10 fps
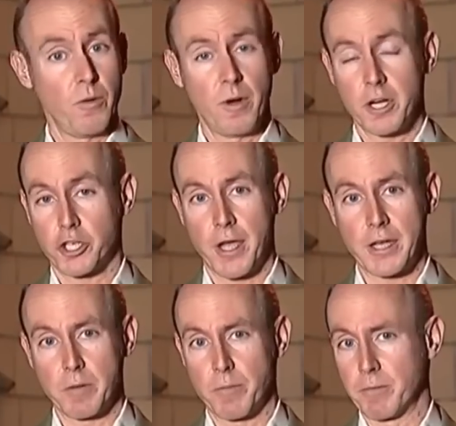We're a
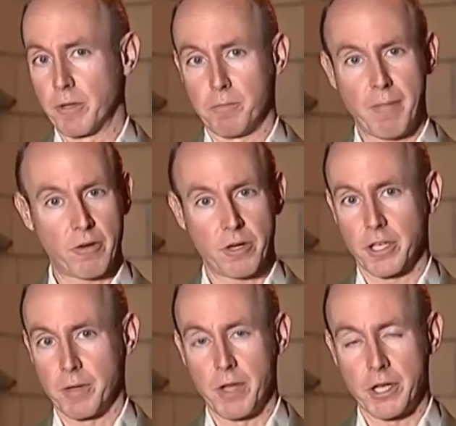trading people, a
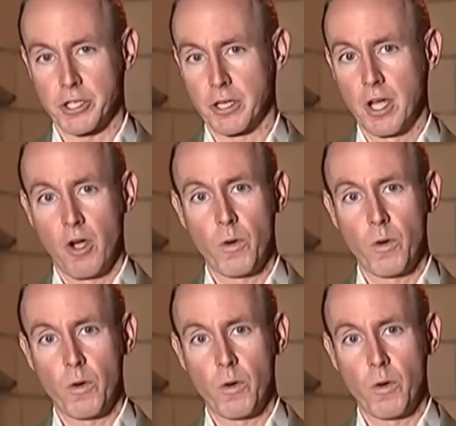maritime nation.